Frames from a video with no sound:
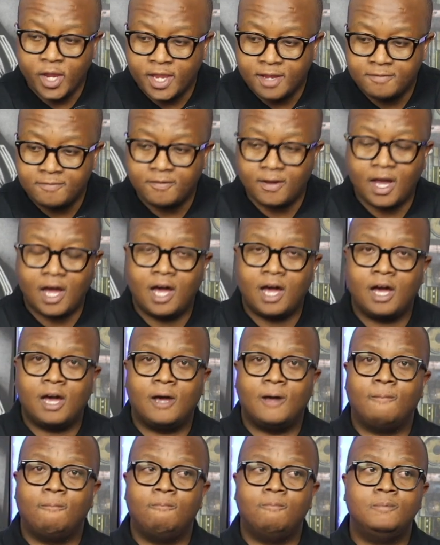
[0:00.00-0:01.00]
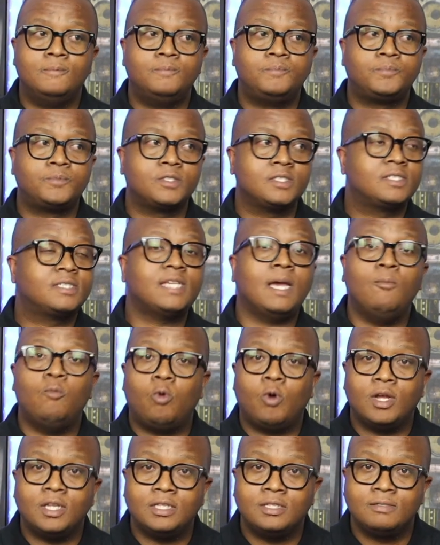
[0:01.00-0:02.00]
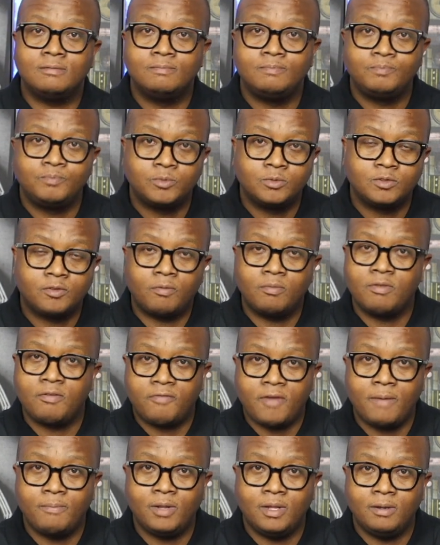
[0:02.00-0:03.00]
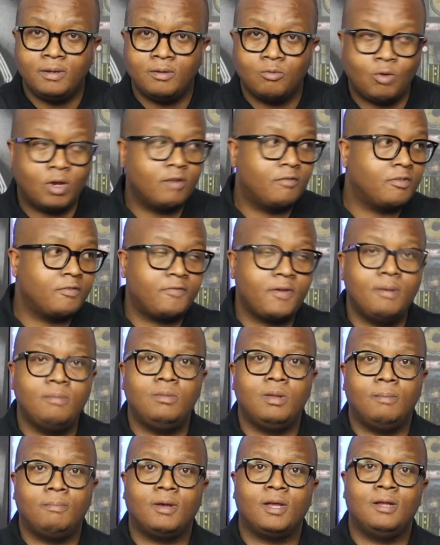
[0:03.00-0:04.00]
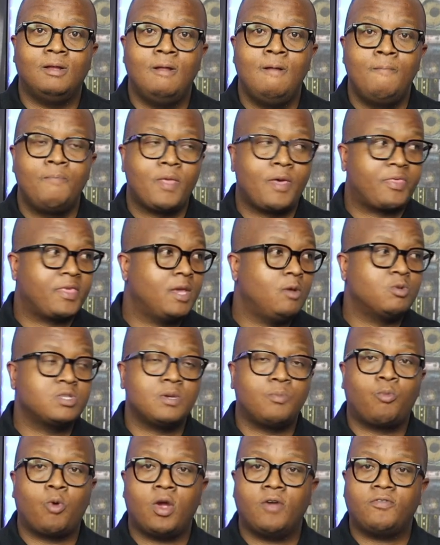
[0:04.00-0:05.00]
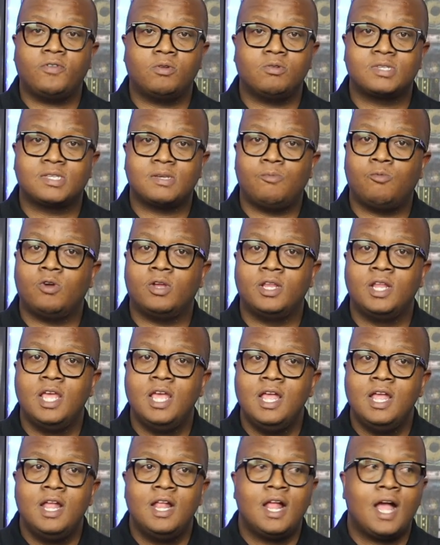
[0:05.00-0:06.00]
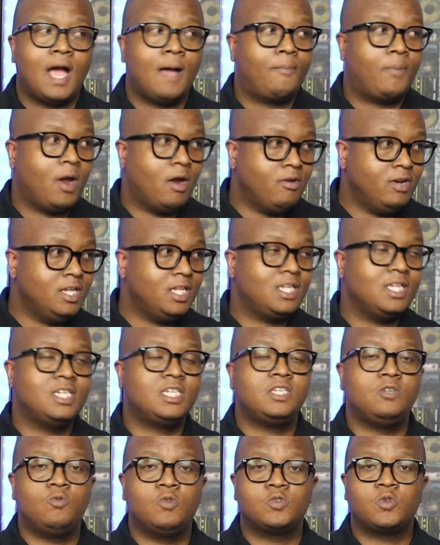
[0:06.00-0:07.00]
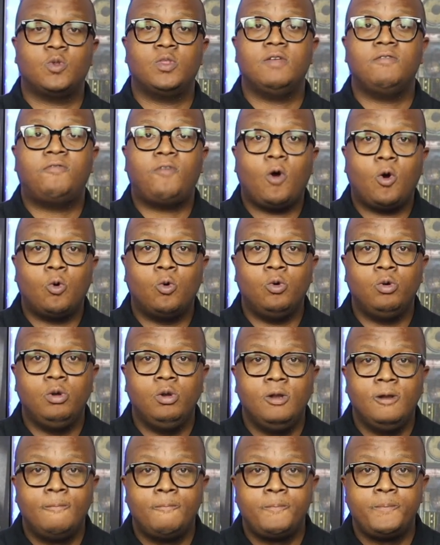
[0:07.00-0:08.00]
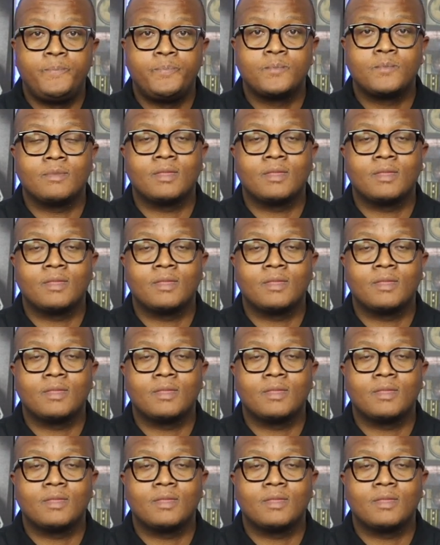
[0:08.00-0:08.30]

with someone from the family, one of the family member. I think it was a boyfriend or someone. Apparently, she was on the phone.